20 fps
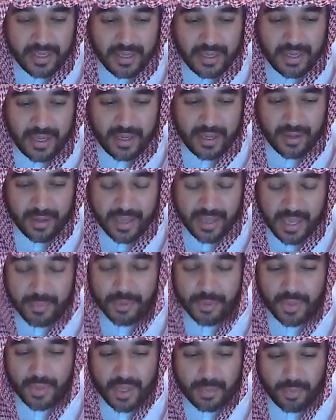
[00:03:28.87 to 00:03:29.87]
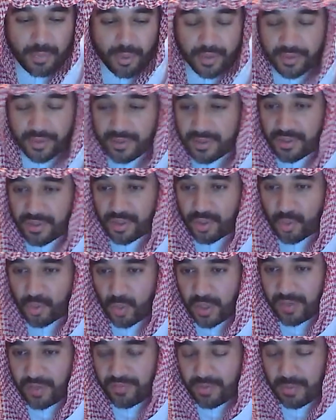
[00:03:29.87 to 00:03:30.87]
Gamers Without Borders, is just
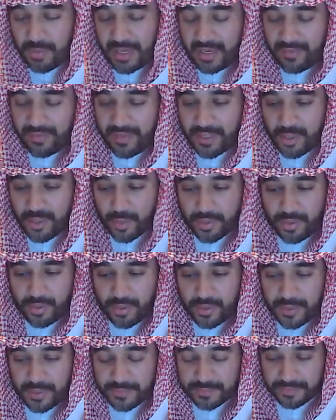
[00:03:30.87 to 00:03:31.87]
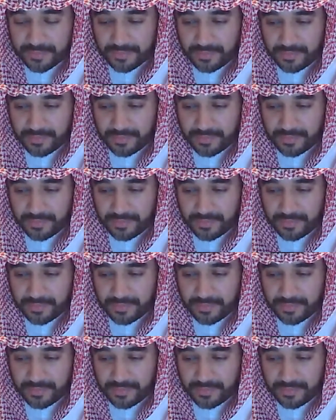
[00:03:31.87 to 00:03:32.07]
one of the many events we're doing.